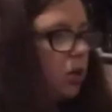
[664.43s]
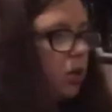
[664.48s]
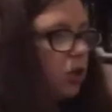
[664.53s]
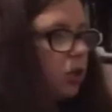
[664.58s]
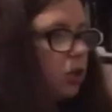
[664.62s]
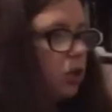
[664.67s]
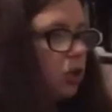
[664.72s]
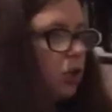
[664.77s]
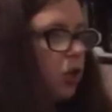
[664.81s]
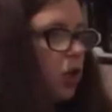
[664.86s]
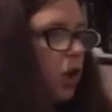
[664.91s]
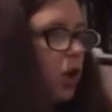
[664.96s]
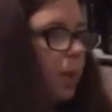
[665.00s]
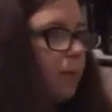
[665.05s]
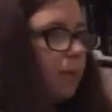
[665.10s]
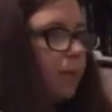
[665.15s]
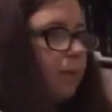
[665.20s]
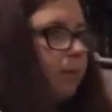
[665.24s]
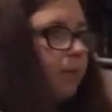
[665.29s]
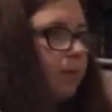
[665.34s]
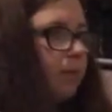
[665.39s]
She's got
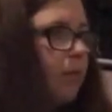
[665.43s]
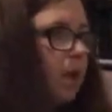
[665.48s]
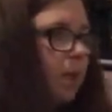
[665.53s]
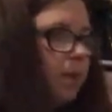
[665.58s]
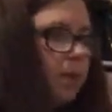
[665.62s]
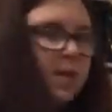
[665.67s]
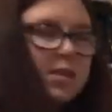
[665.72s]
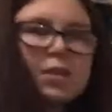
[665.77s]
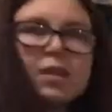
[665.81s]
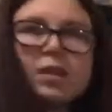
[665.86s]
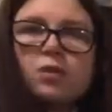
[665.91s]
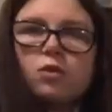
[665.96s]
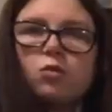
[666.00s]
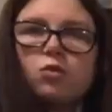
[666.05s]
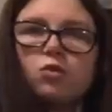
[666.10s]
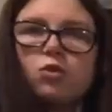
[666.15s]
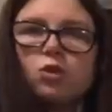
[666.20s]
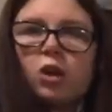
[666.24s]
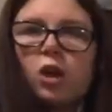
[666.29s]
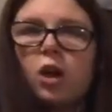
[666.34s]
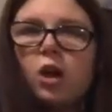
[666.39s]
Mummy's Little
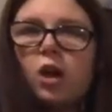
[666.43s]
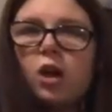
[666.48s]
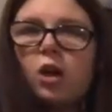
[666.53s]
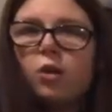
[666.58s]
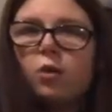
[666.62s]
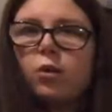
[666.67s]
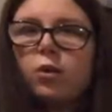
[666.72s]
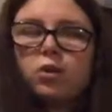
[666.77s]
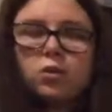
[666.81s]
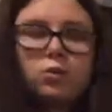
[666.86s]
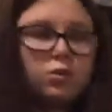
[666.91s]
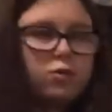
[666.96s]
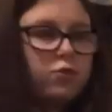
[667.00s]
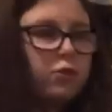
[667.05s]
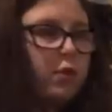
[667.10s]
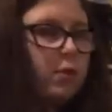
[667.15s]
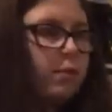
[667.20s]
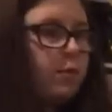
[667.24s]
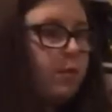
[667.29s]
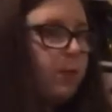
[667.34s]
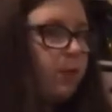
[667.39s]
Star, which is
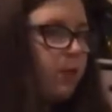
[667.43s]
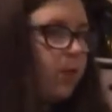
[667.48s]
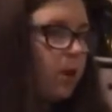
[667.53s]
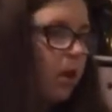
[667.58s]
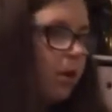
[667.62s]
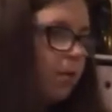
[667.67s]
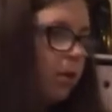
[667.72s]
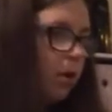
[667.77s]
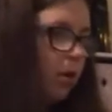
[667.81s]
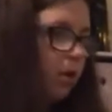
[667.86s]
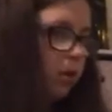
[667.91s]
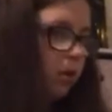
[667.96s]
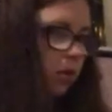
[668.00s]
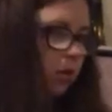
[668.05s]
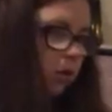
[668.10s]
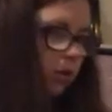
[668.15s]
from Primark.